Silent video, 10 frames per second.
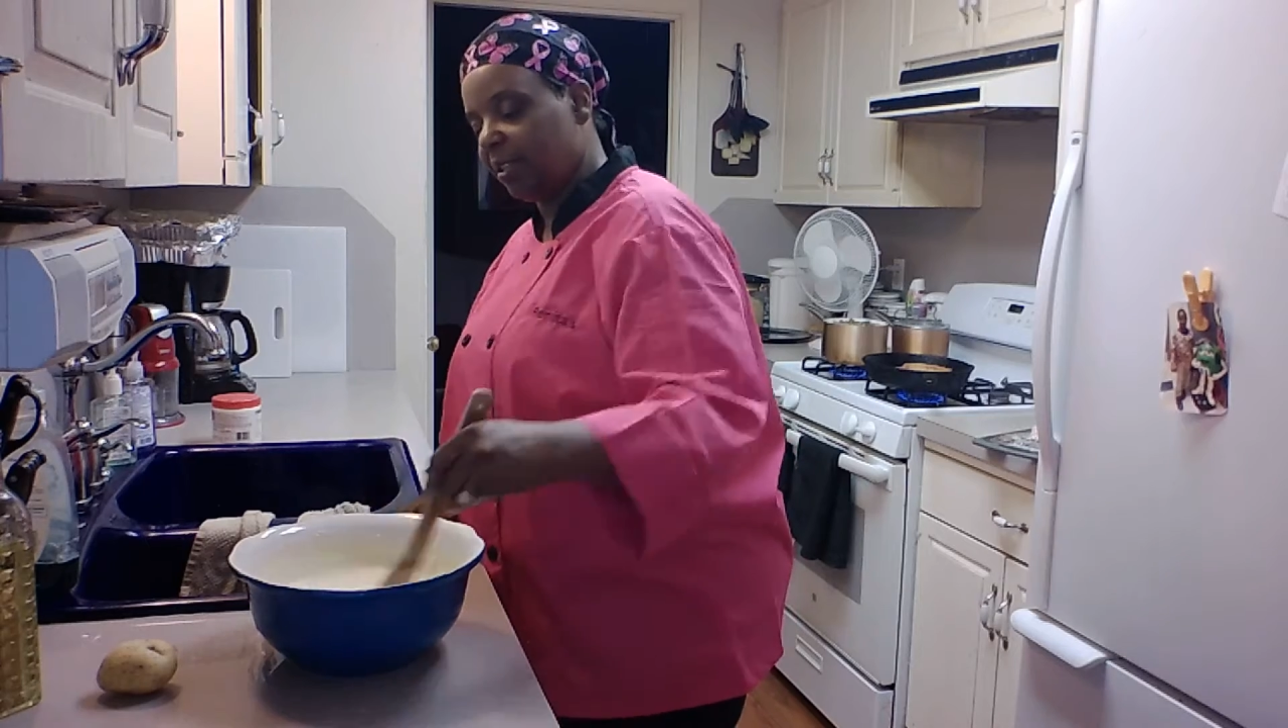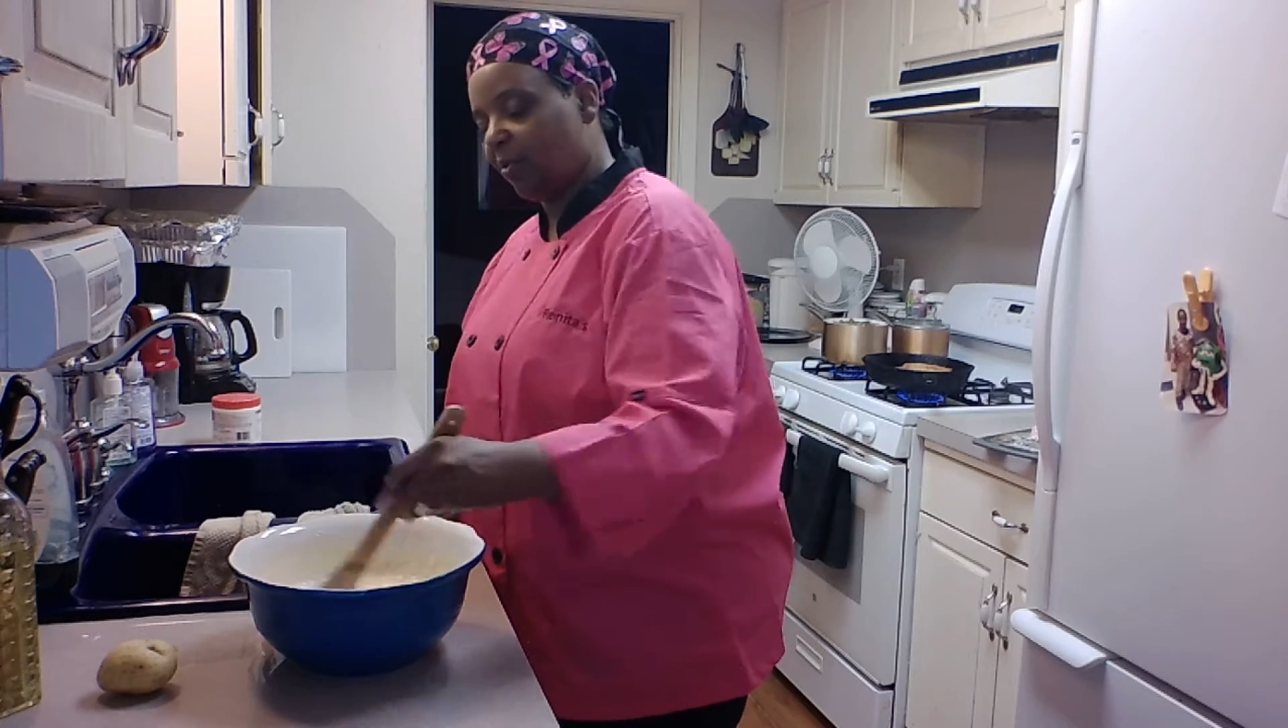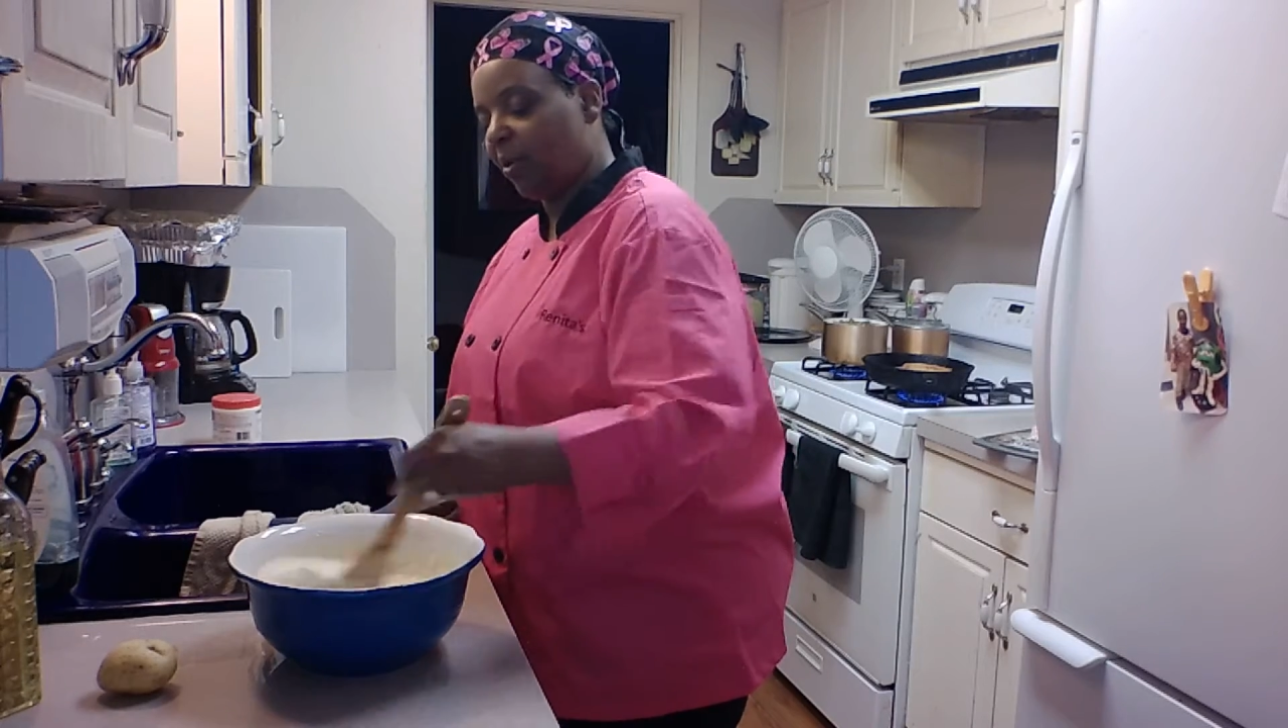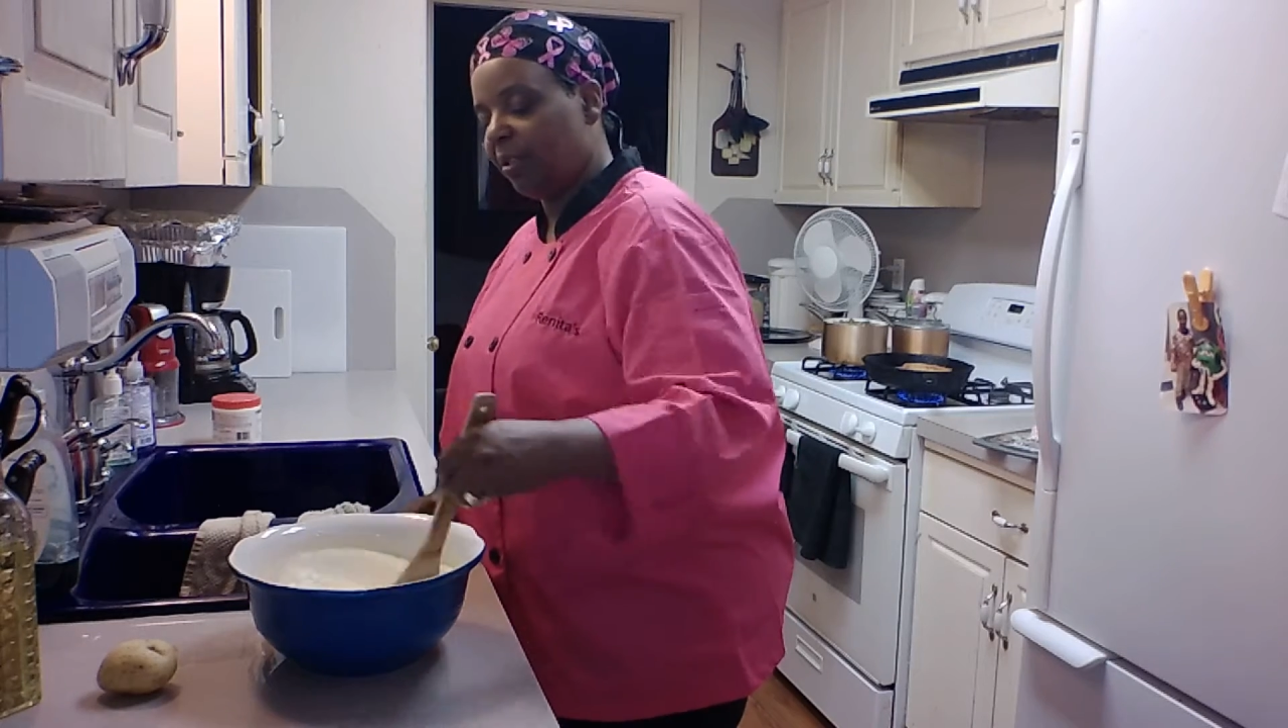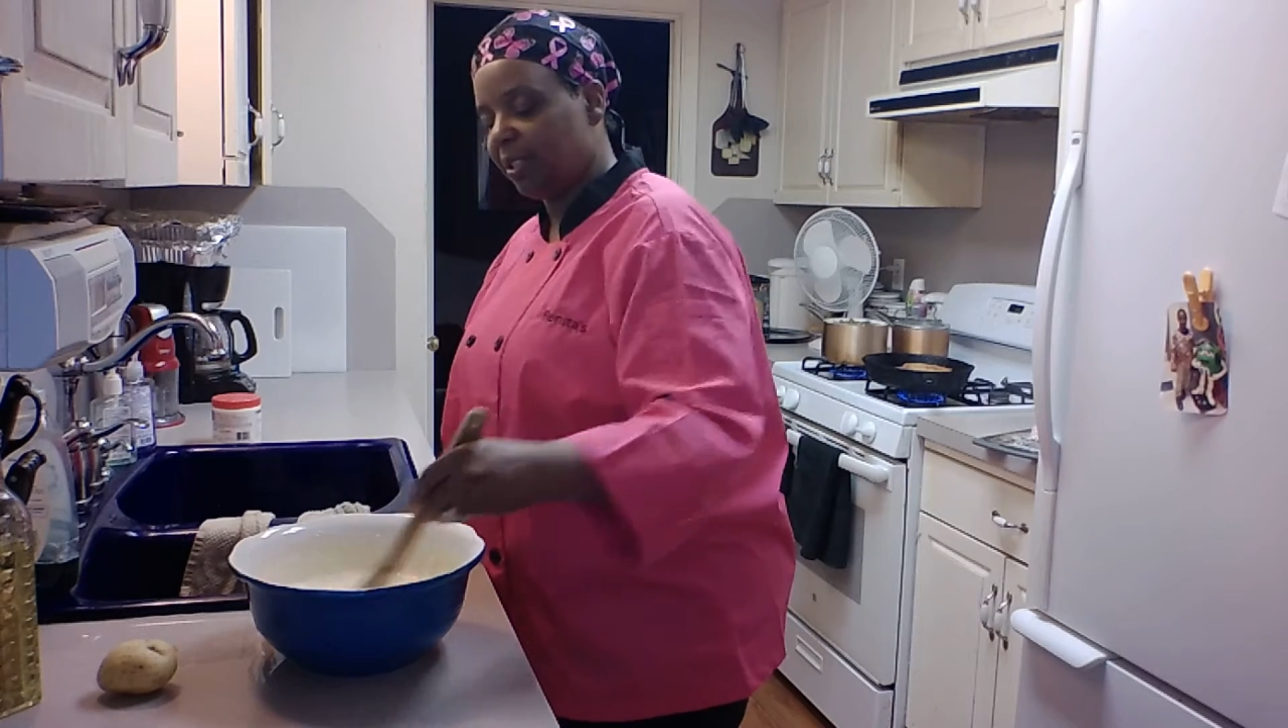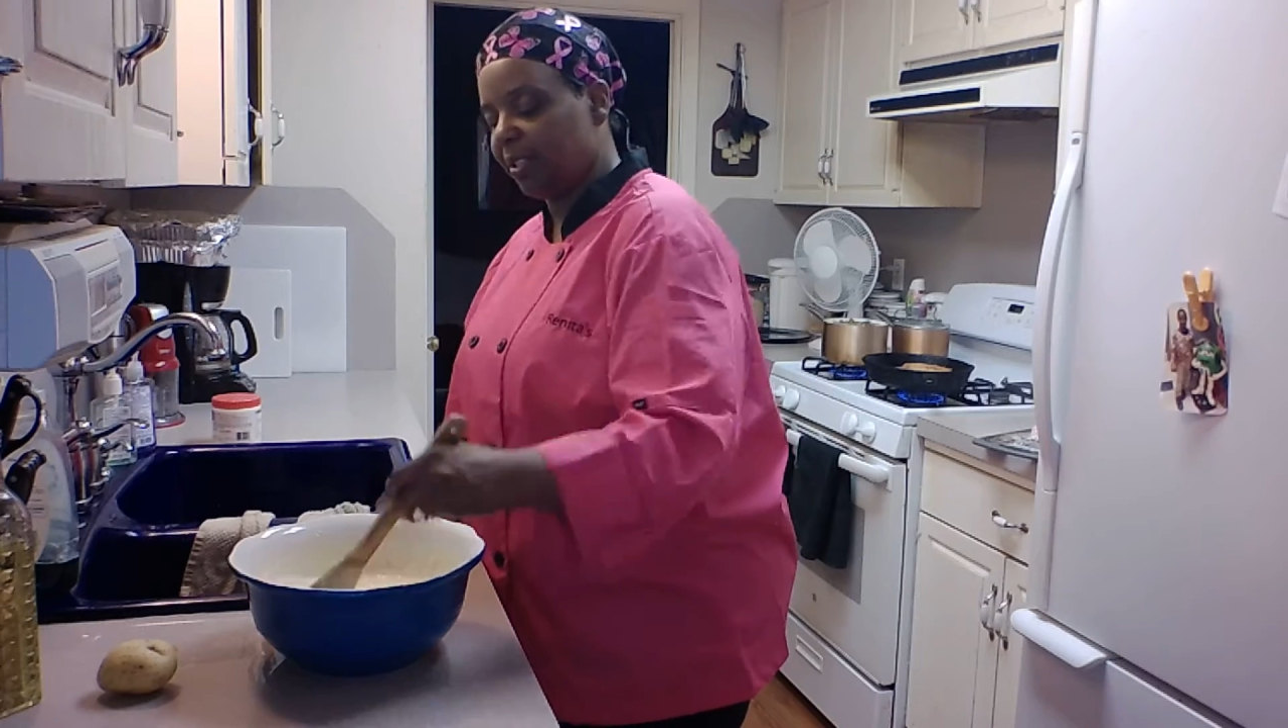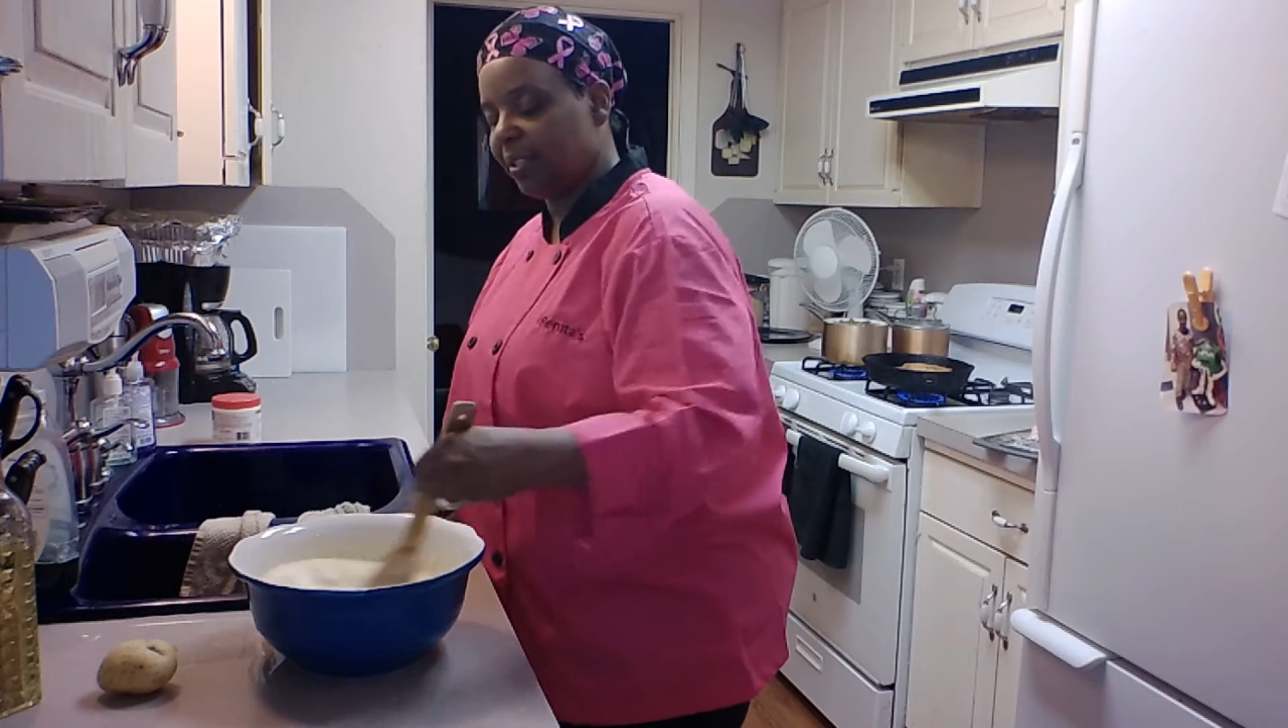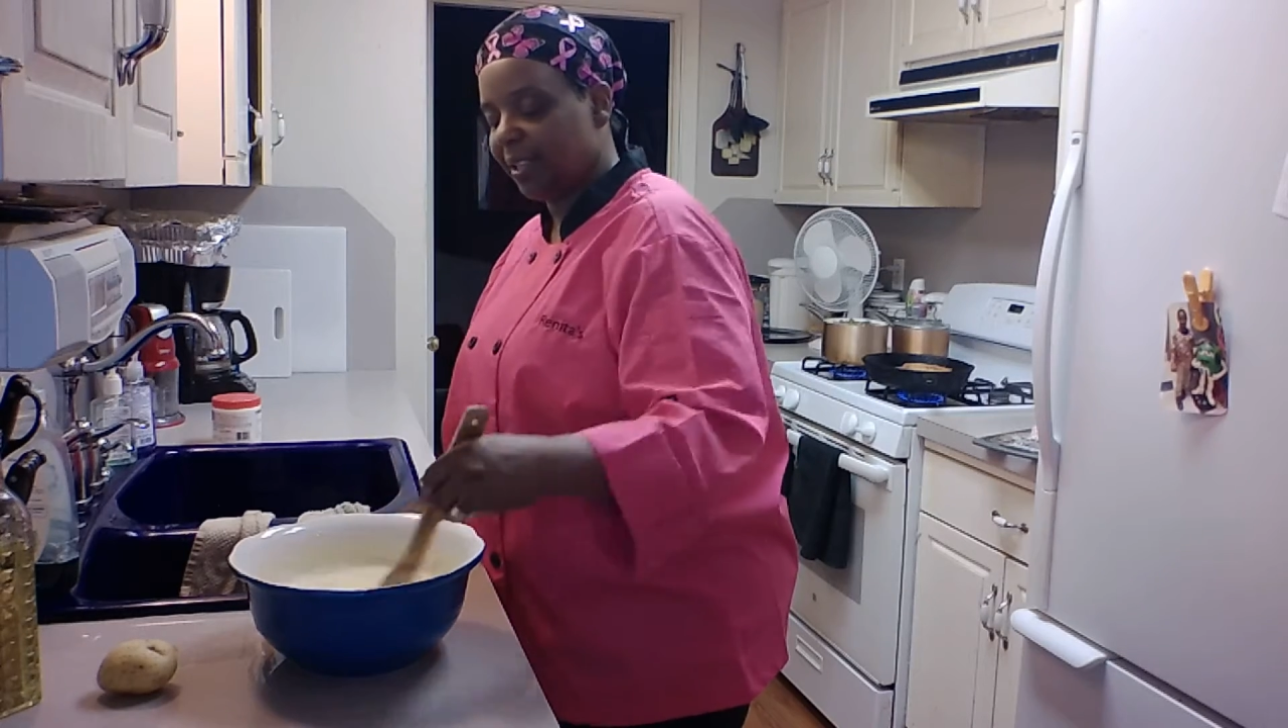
scrumptious,